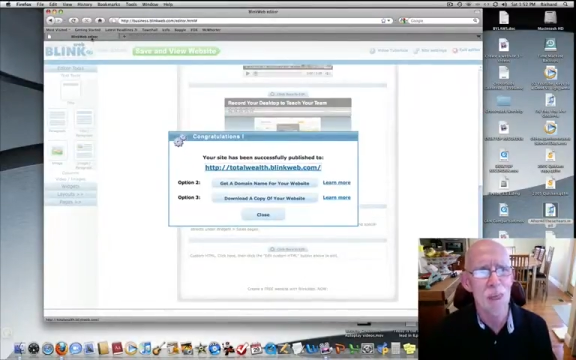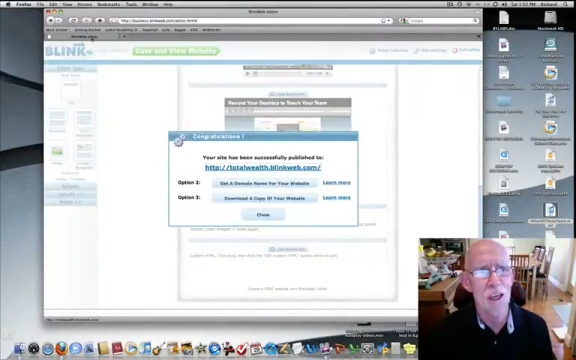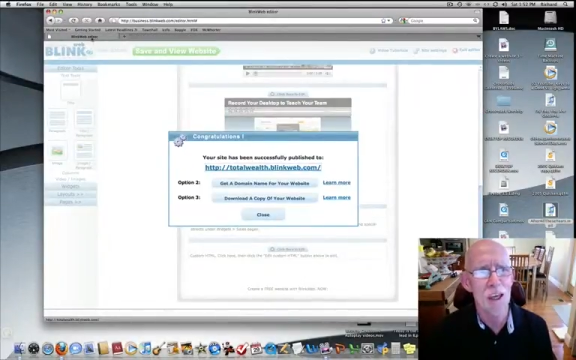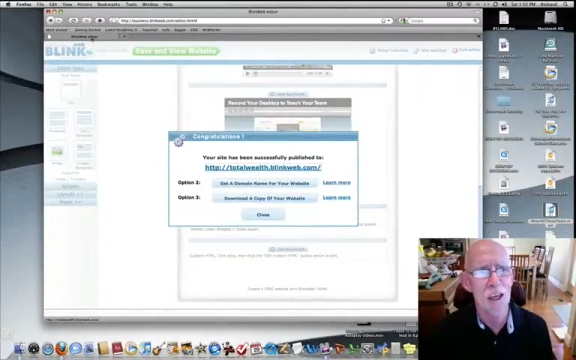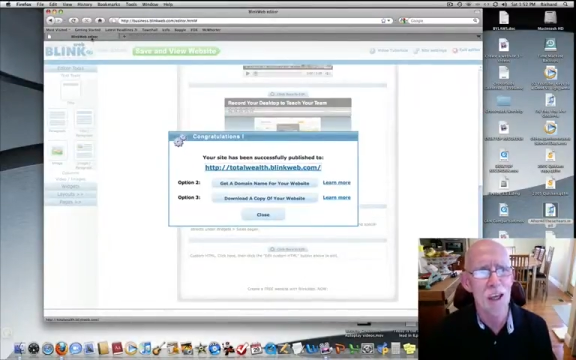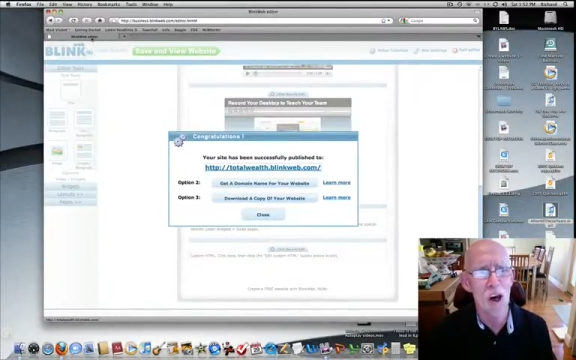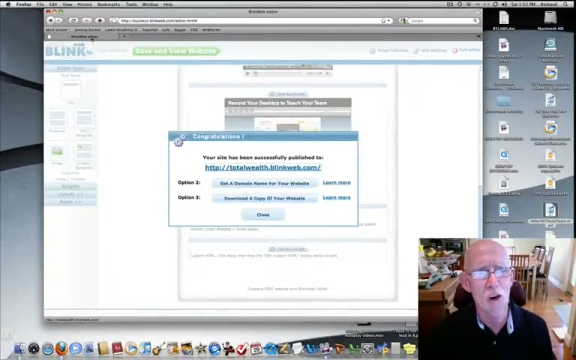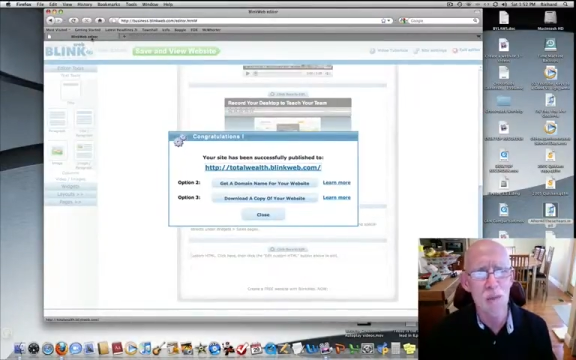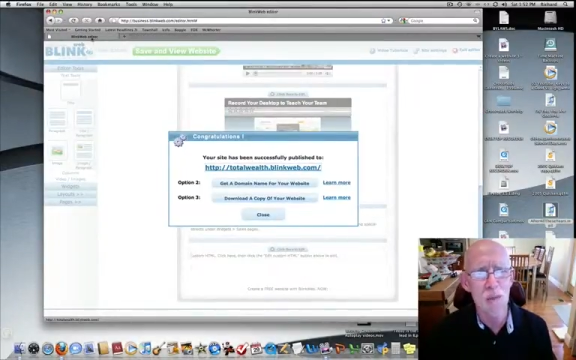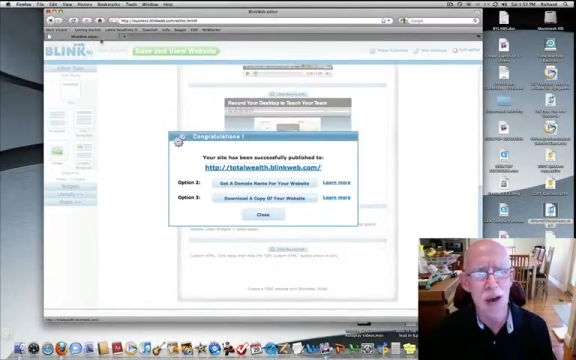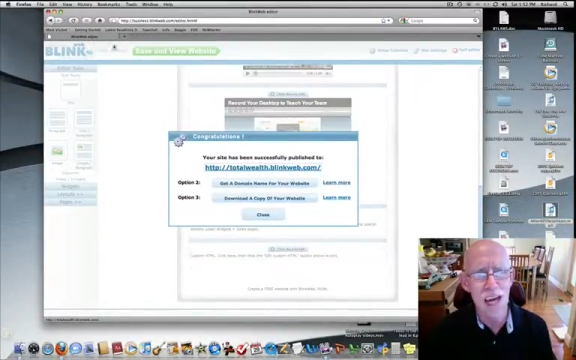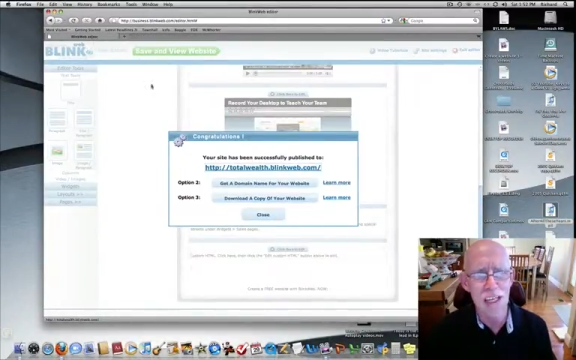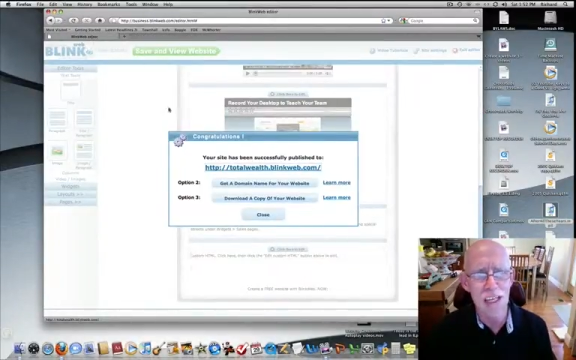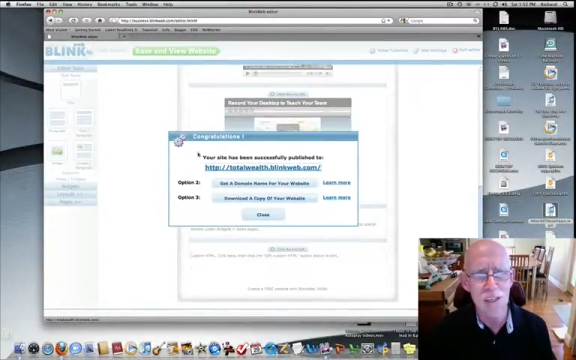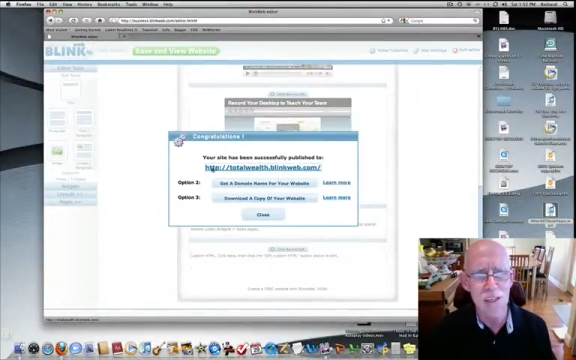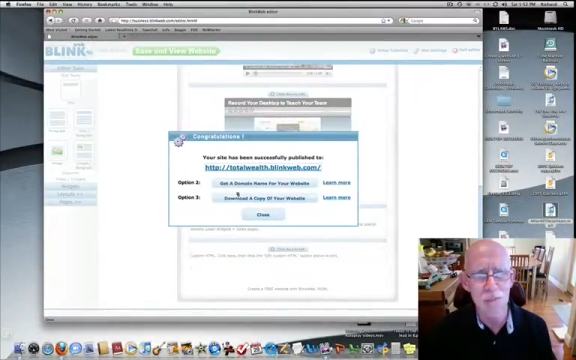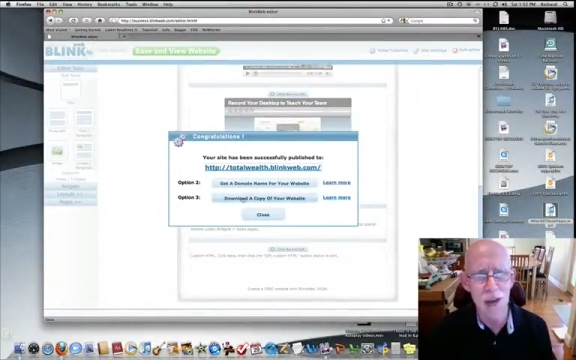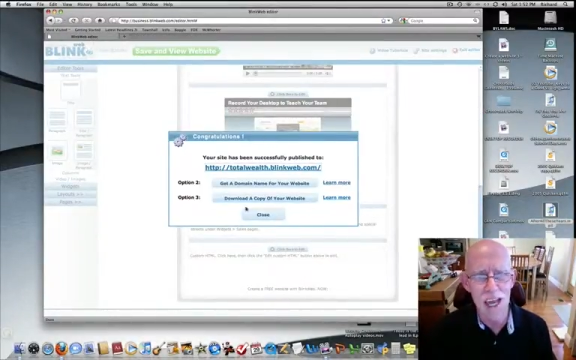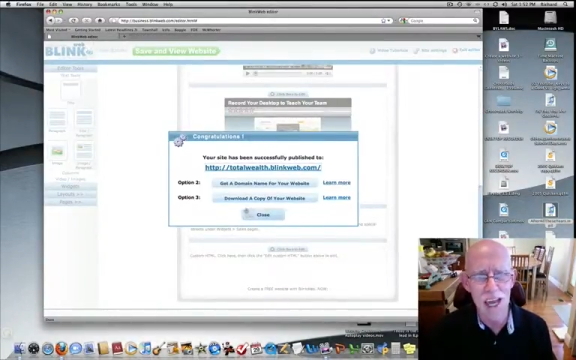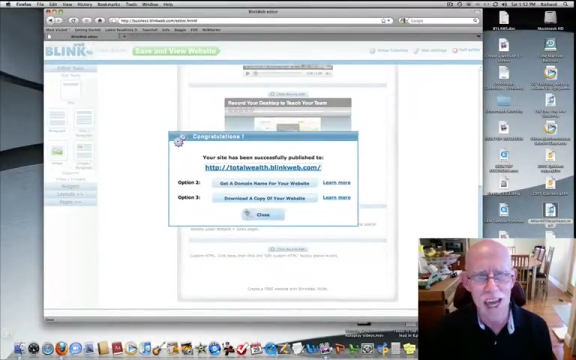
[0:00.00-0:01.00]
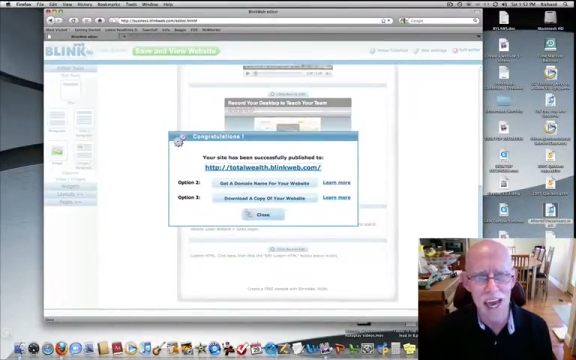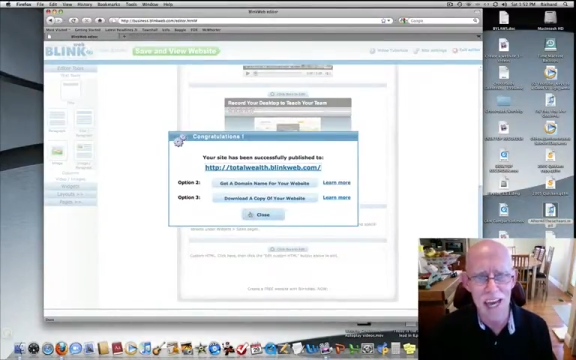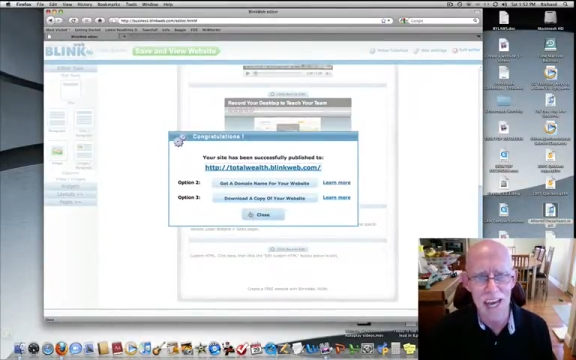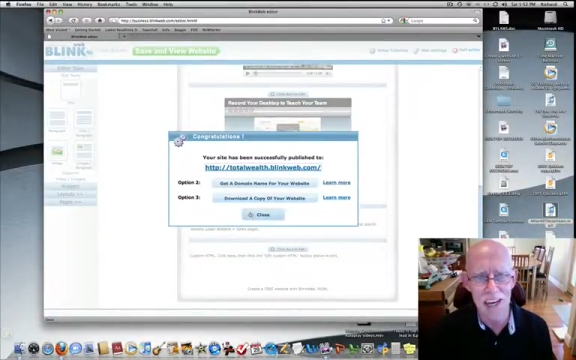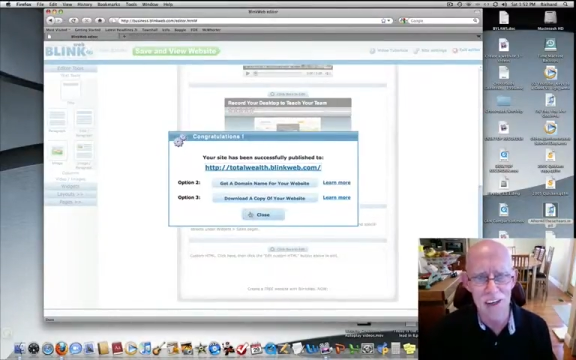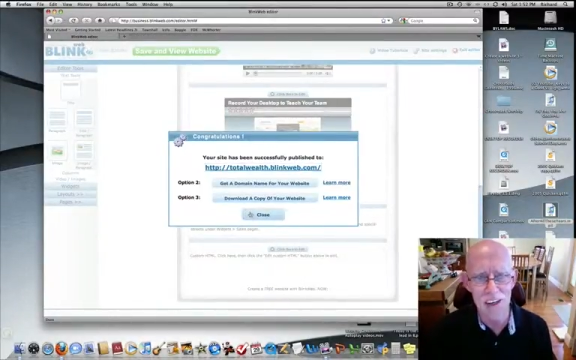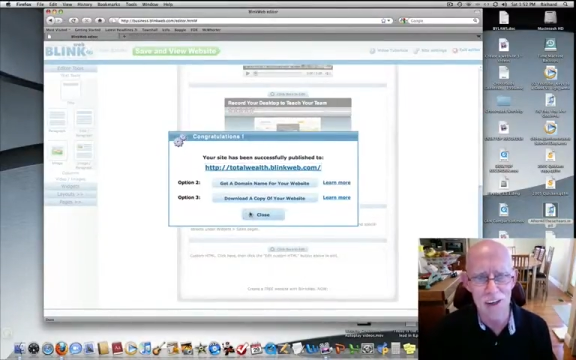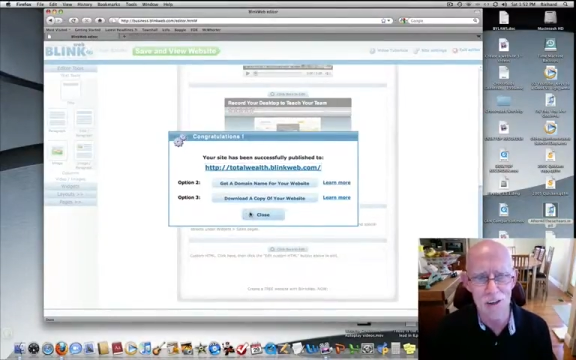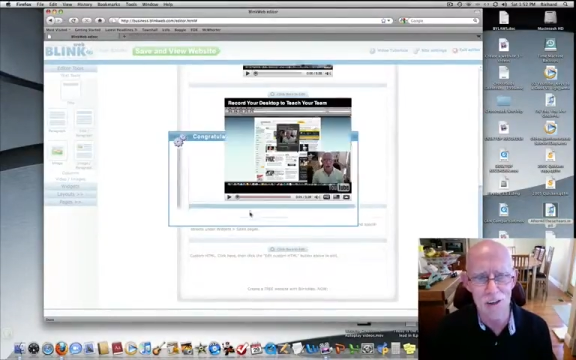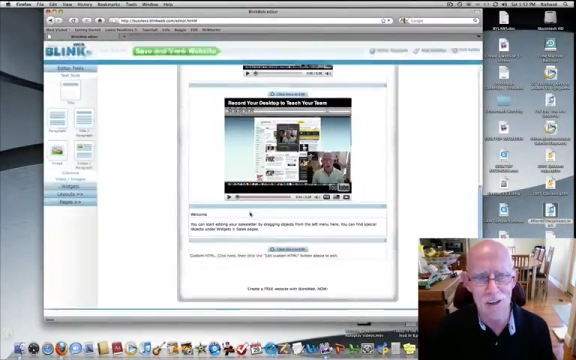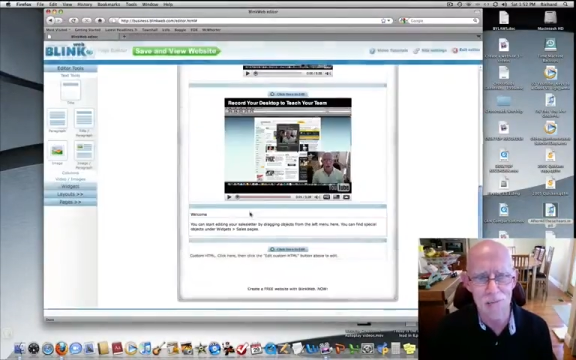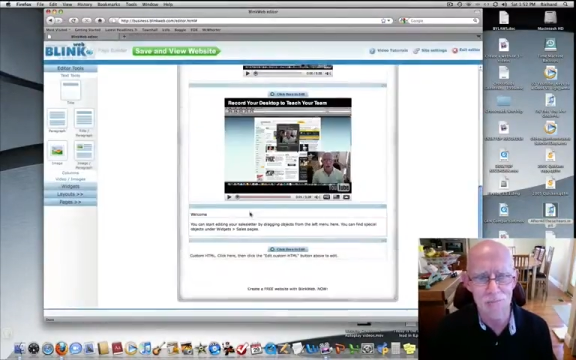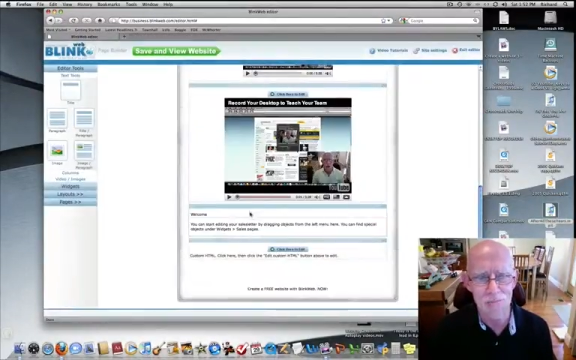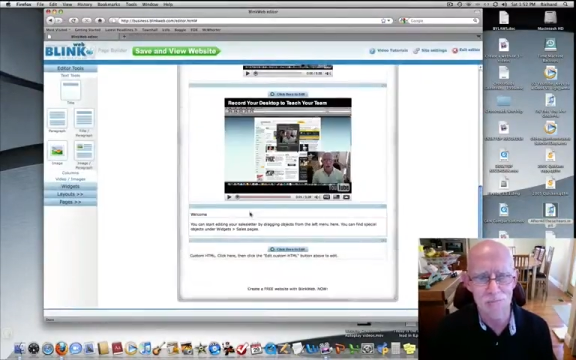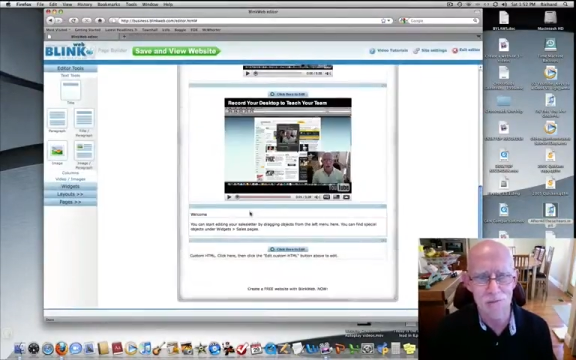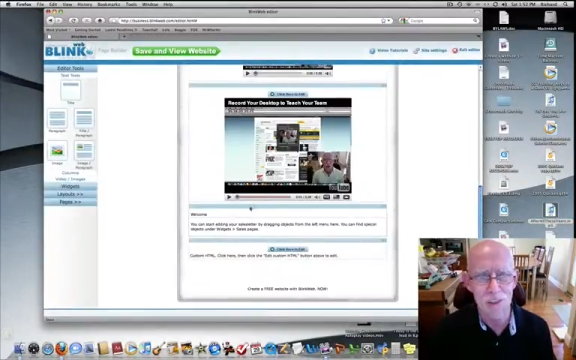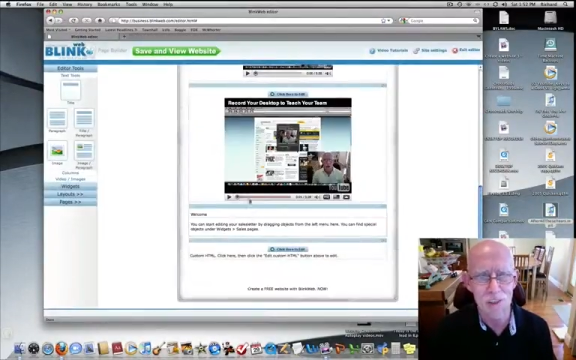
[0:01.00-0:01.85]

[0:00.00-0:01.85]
go back to my editor,